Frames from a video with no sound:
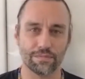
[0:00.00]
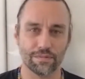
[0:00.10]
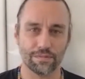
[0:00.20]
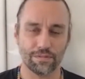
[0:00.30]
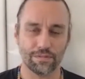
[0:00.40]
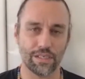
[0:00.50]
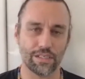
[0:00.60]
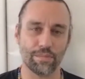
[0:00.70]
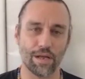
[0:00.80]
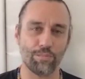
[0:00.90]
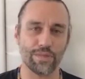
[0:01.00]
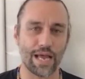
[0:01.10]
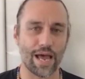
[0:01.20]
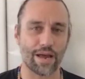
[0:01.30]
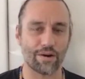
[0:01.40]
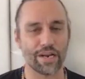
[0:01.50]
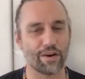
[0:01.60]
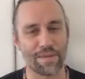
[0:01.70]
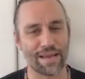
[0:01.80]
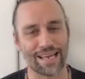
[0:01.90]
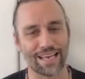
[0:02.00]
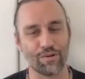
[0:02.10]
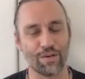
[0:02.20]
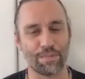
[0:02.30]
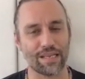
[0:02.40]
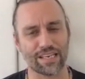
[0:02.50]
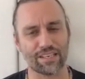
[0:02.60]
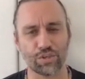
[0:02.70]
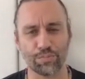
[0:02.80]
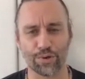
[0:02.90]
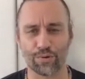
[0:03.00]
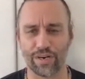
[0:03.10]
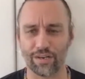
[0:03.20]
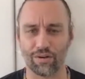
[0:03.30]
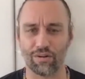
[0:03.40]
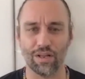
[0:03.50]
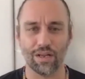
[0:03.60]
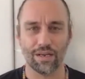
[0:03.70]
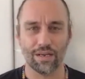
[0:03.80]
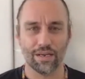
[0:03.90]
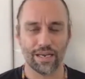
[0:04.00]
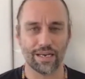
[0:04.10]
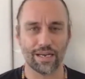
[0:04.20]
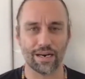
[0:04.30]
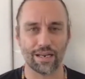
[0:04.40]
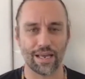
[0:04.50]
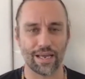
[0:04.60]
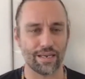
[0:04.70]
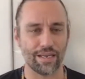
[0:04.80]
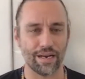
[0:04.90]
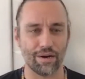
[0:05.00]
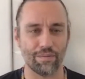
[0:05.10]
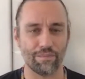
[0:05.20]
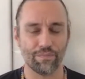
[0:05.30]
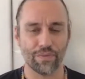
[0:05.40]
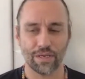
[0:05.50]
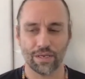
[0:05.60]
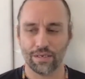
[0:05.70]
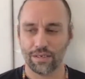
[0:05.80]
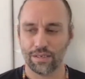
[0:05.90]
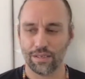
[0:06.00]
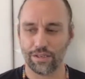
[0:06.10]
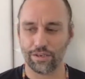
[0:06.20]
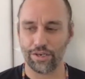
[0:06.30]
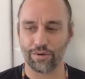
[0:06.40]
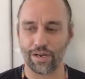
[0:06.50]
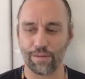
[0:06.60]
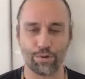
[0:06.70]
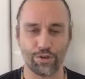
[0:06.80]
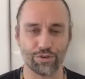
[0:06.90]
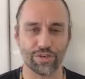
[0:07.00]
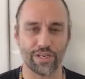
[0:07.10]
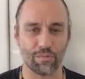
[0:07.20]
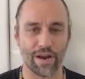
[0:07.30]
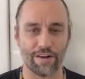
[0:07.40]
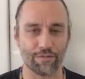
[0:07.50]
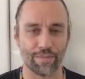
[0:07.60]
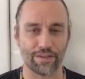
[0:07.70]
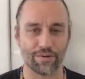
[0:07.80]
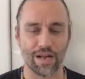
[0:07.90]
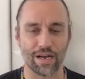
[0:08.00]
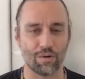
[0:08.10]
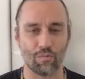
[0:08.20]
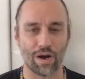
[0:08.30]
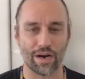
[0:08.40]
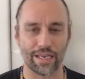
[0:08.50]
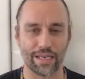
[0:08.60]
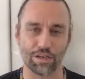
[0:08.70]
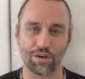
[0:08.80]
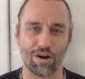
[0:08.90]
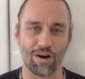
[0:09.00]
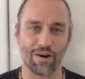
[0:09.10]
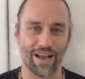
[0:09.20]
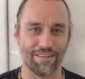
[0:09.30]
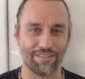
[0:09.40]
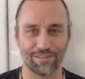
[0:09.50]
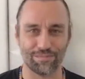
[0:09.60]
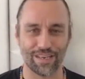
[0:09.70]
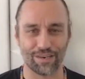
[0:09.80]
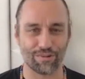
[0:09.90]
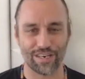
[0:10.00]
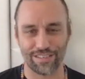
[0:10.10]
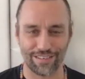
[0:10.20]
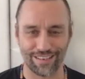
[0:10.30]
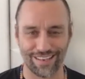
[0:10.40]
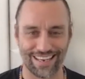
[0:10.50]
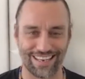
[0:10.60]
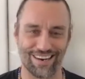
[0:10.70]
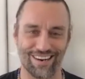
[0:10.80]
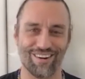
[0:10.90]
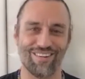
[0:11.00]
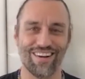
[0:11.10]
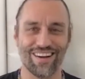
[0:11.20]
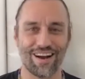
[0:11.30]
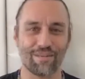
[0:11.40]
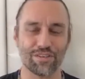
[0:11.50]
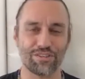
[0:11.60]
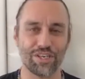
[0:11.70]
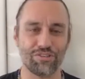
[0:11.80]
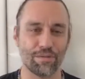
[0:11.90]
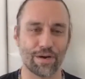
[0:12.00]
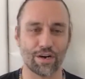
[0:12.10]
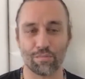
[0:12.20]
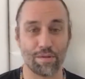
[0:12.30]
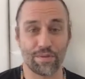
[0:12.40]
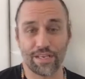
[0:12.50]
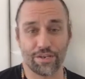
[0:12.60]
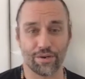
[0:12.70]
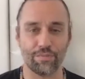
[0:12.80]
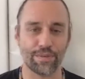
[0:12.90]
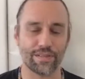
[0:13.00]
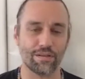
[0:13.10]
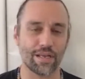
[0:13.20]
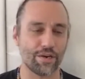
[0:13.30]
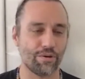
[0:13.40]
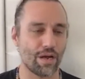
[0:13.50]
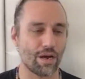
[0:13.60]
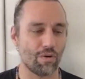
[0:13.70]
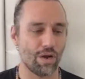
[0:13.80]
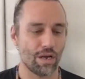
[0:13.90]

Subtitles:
You need some help with that? Or you know what I mean? Like you could be like super critical and kind of like, you're going to push your kid away from it. They're not going to want to get in the car and have some like crazy, like, conversation about it. Or maybe they do, but they'll let you know.